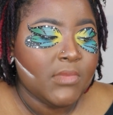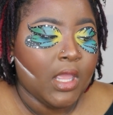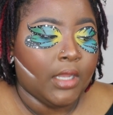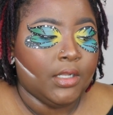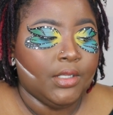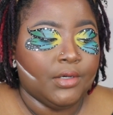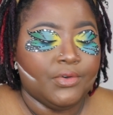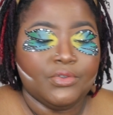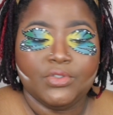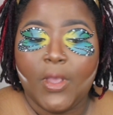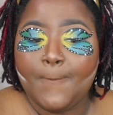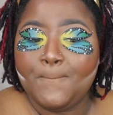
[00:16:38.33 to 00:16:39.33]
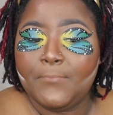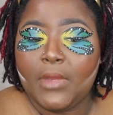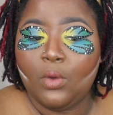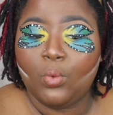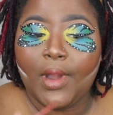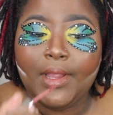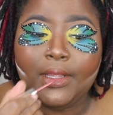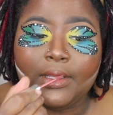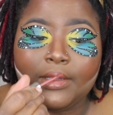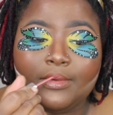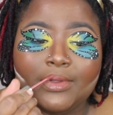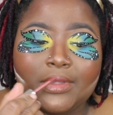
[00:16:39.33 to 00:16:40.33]
And it goes right
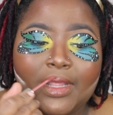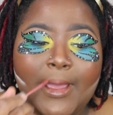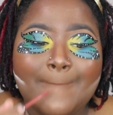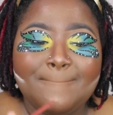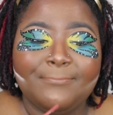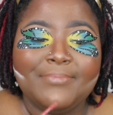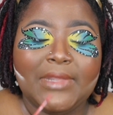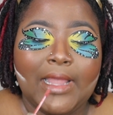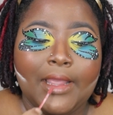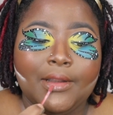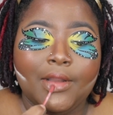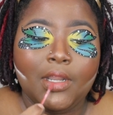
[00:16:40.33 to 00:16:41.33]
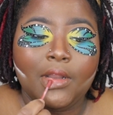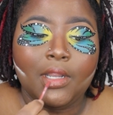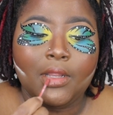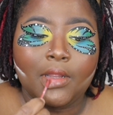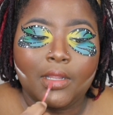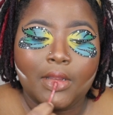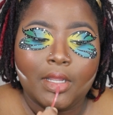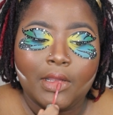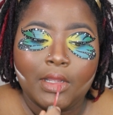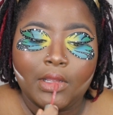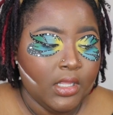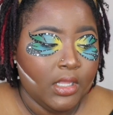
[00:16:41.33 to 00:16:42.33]
in with that liner.
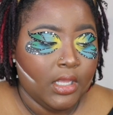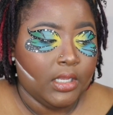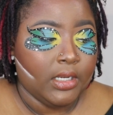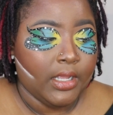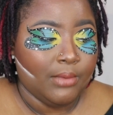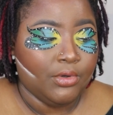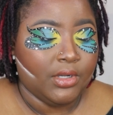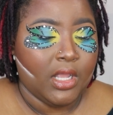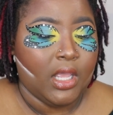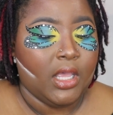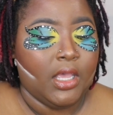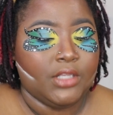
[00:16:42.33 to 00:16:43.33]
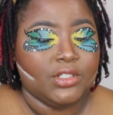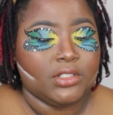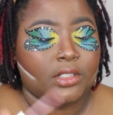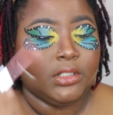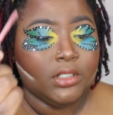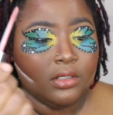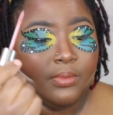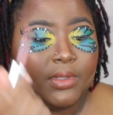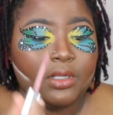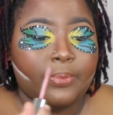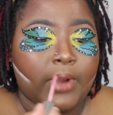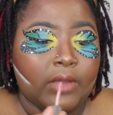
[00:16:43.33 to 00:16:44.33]
And now I'm going to add just a little bit
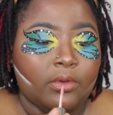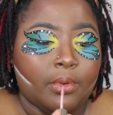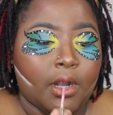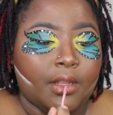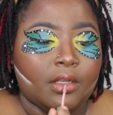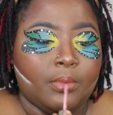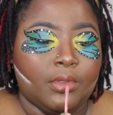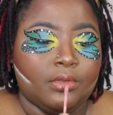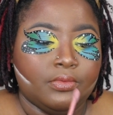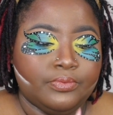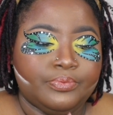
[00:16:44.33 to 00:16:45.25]
of Private Party in the middle.